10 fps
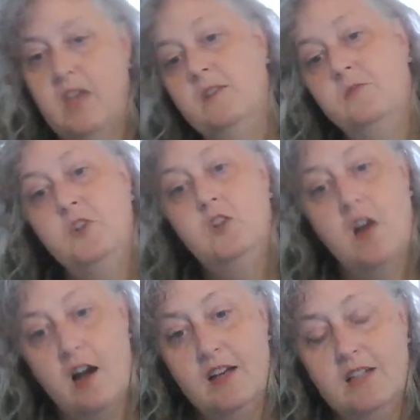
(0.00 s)
If you're
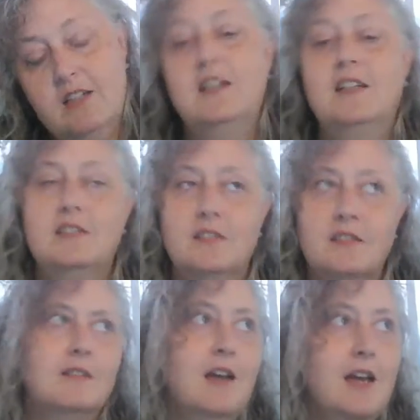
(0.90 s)
not,
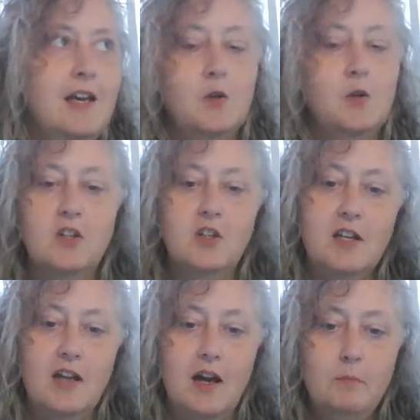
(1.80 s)
you can look
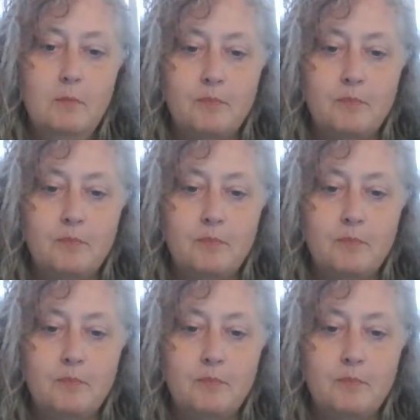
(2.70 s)
it up.